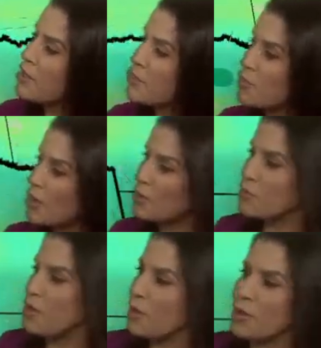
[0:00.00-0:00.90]
the front,
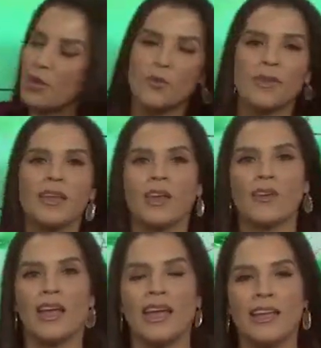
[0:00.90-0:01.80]
very humid
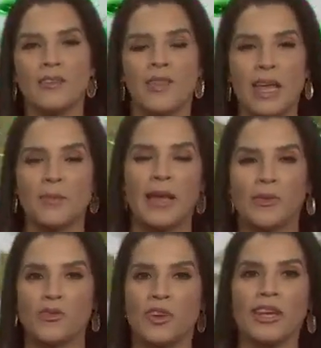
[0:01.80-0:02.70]
air ahead of that
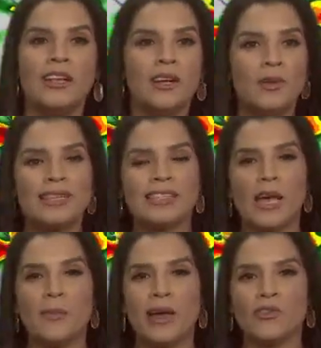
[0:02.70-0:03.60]
boundary. Once
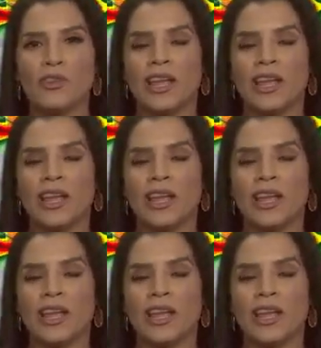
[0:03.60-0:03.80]
that boundary